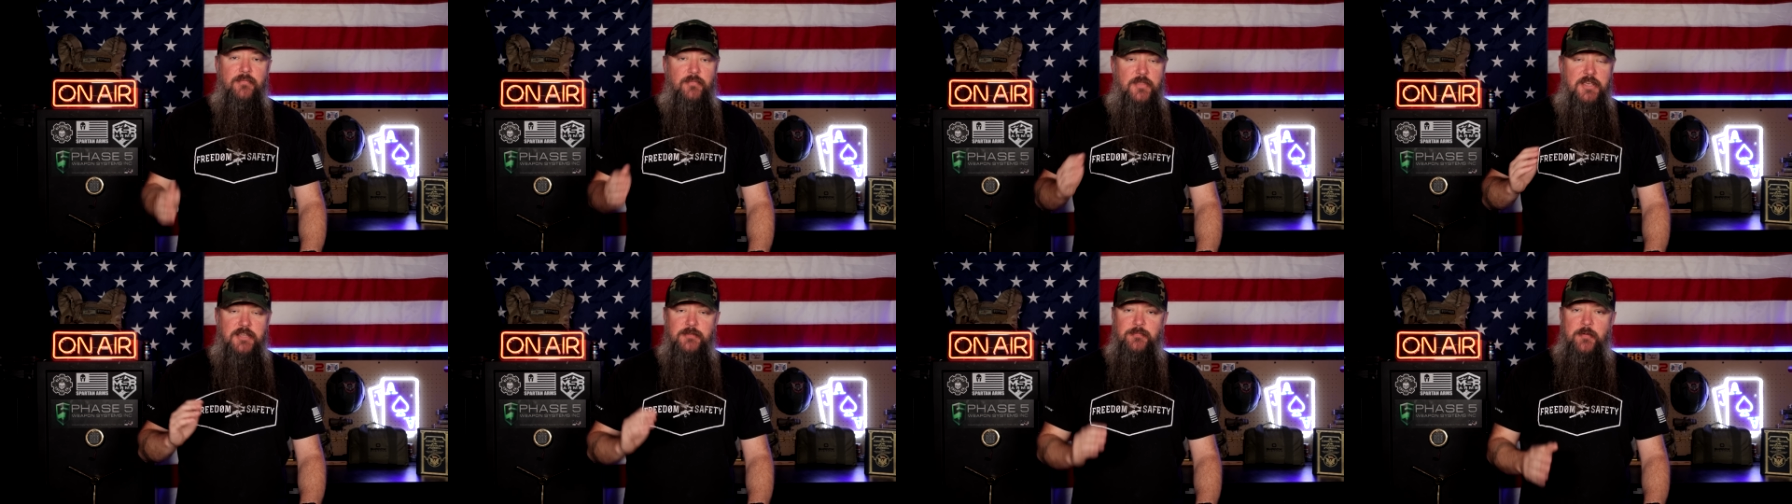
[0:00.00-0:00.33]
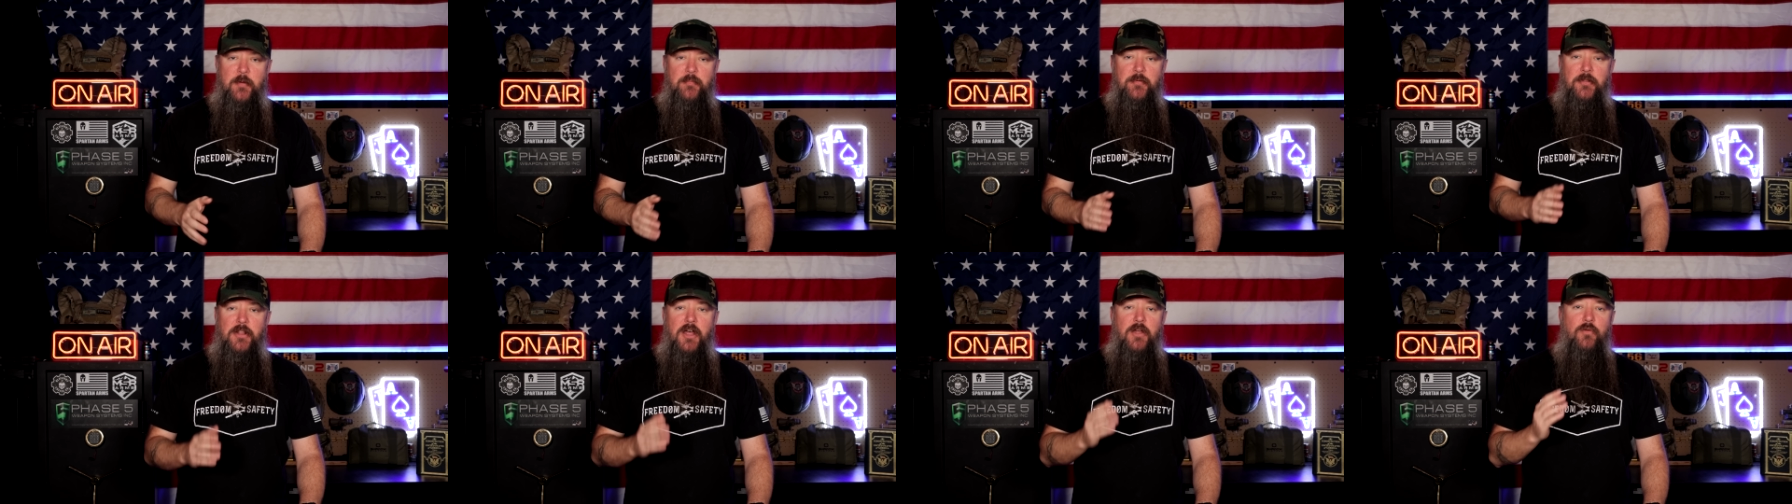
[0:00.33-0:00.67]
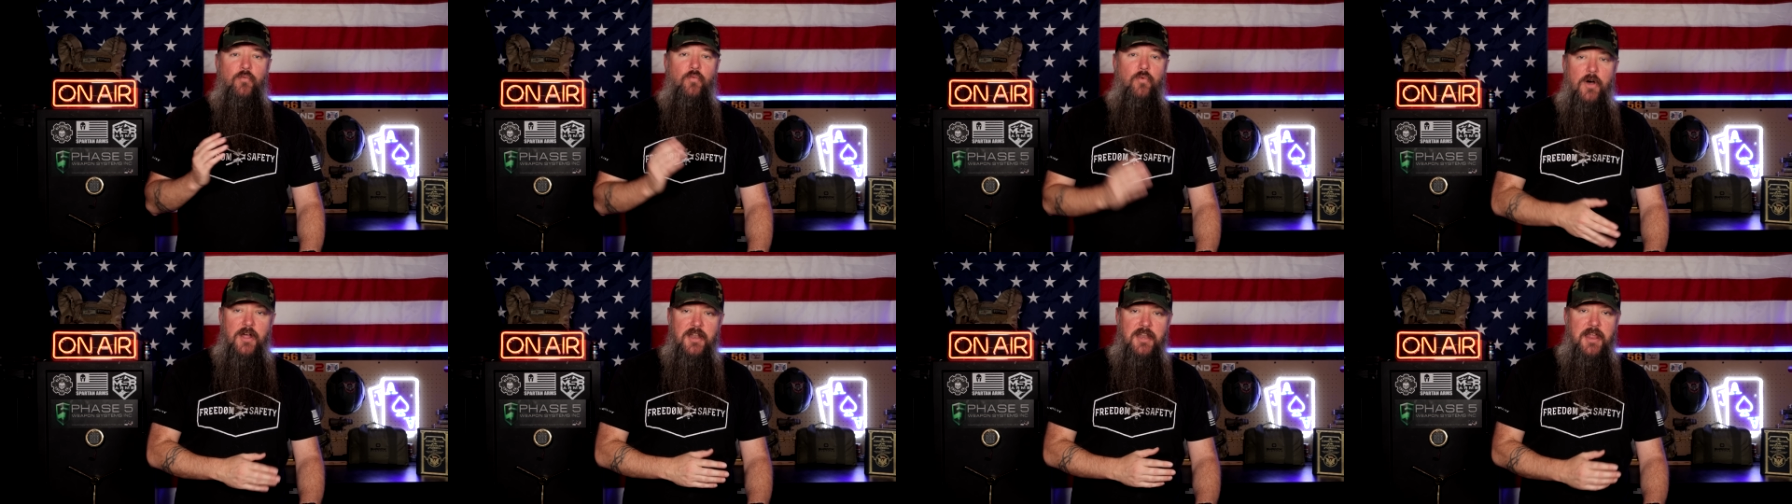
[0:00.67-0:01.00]
These people,
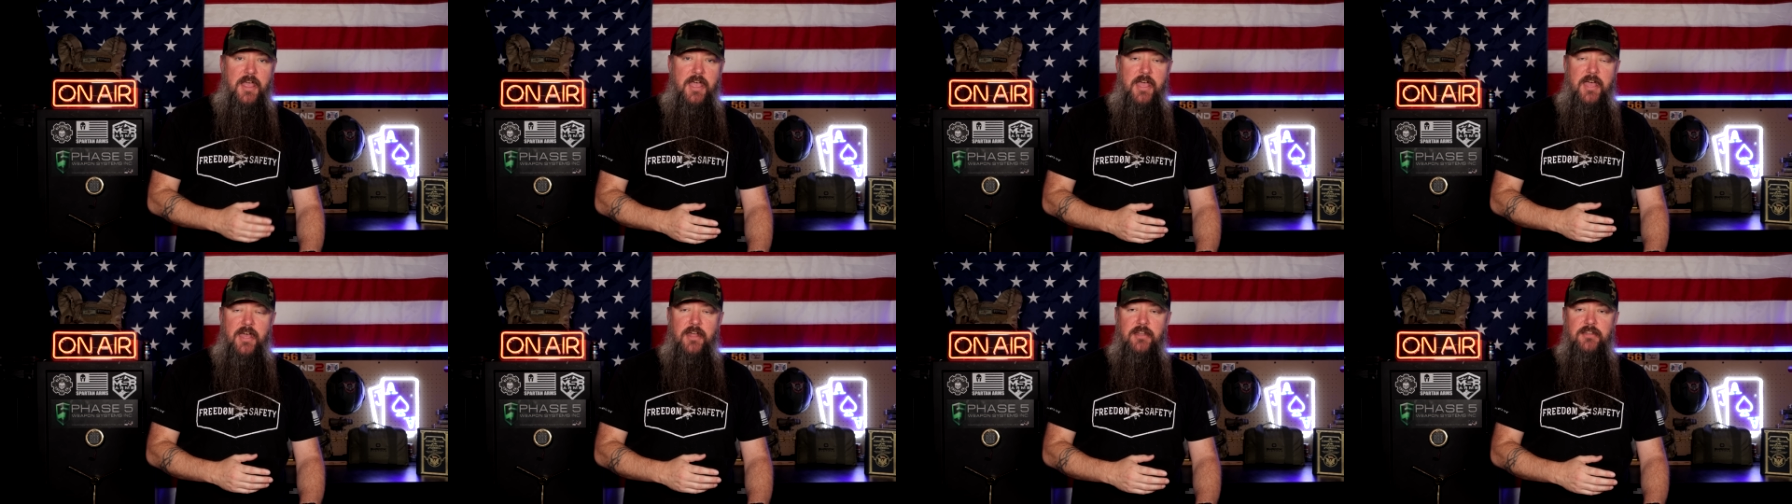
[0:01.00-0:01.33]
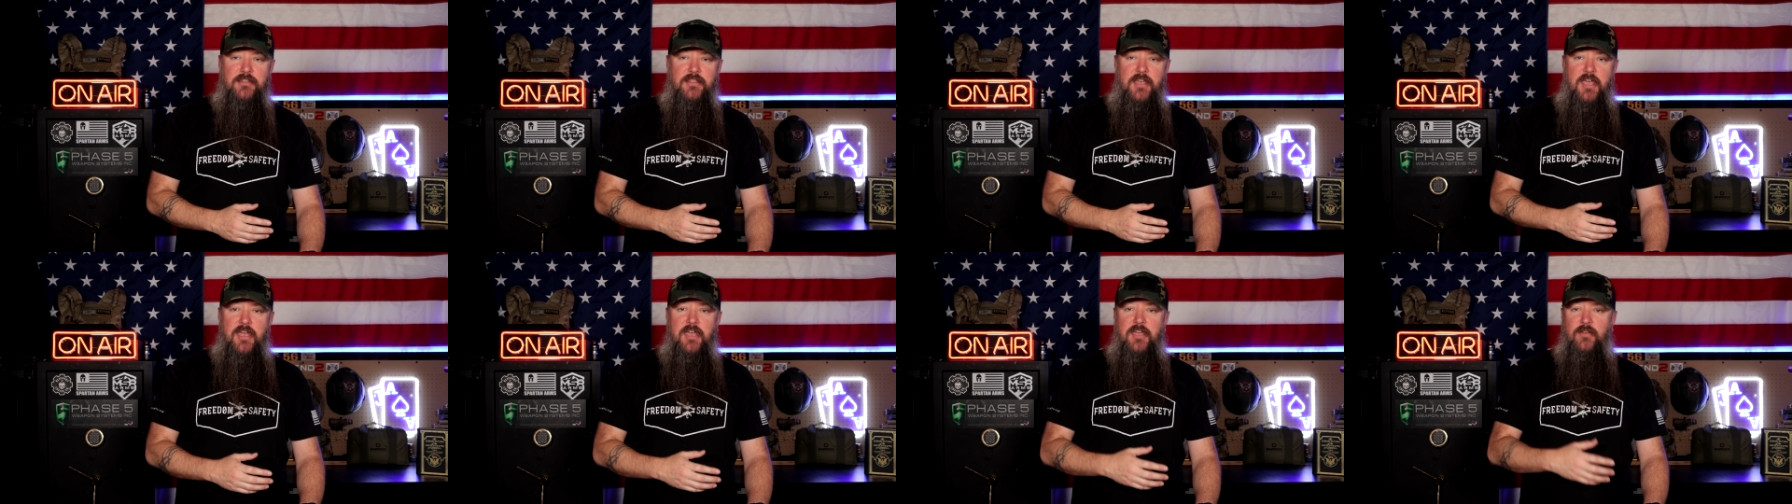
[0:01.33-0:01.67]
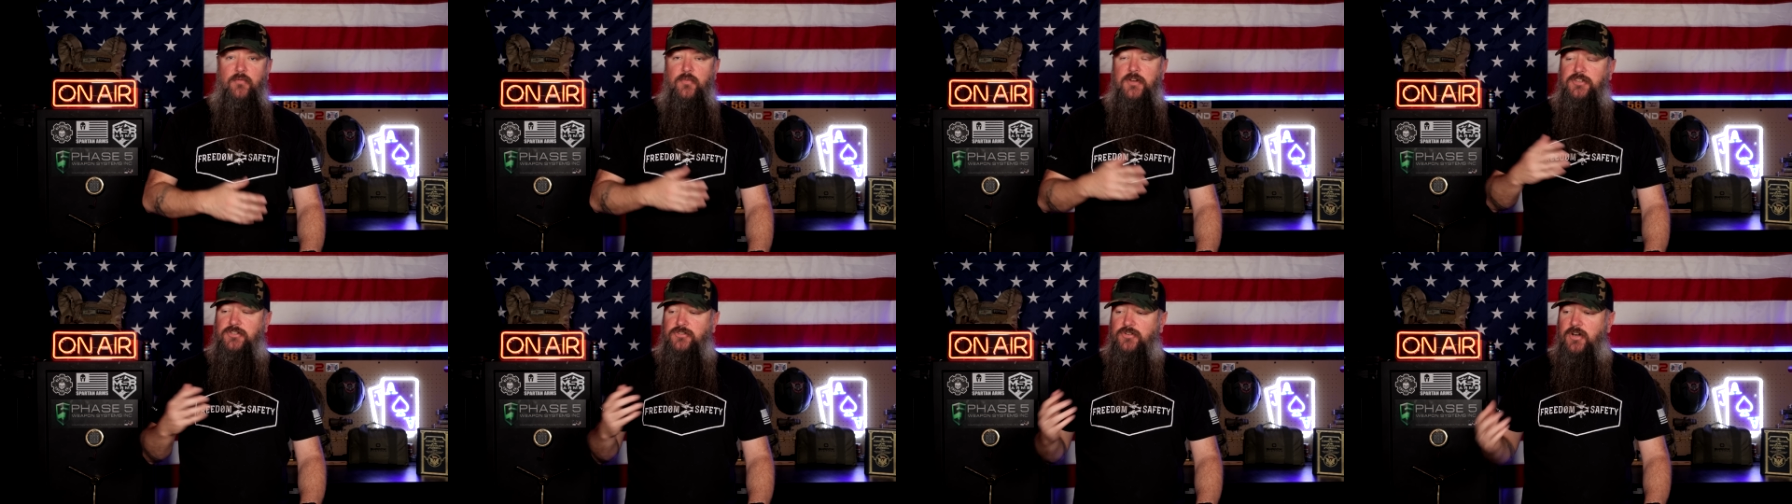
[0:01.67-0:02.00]
on one hand, they
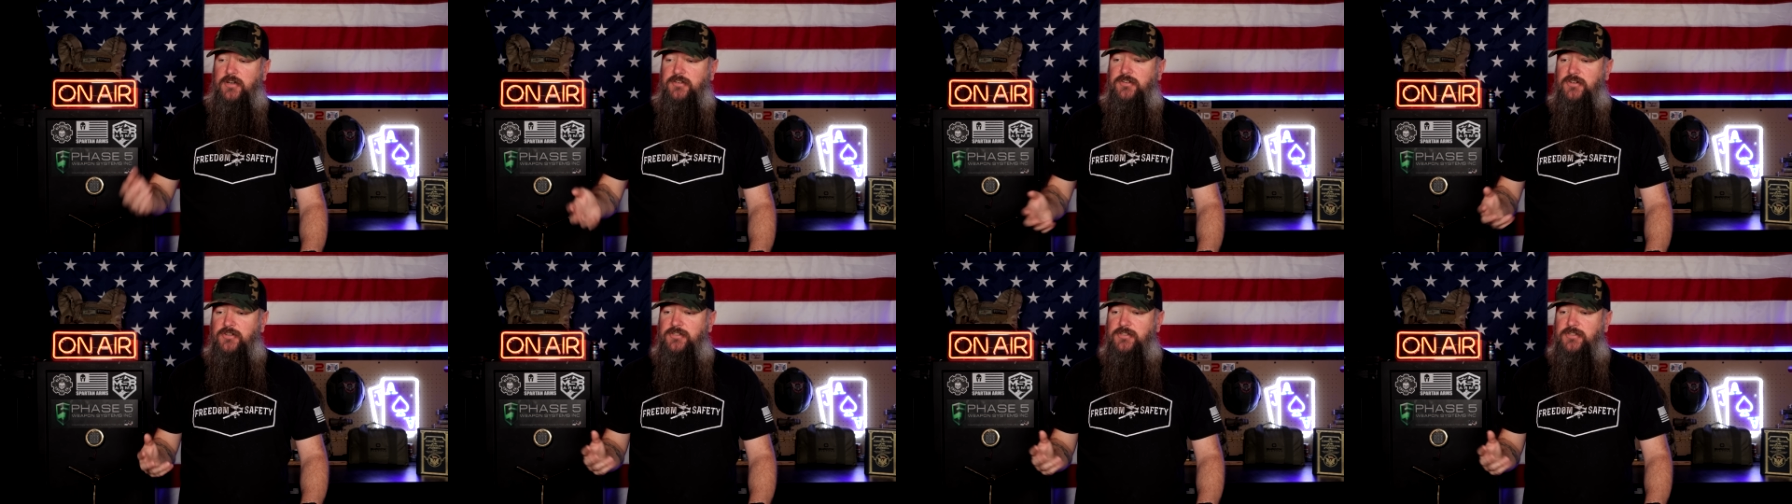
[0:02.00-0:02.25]
restrict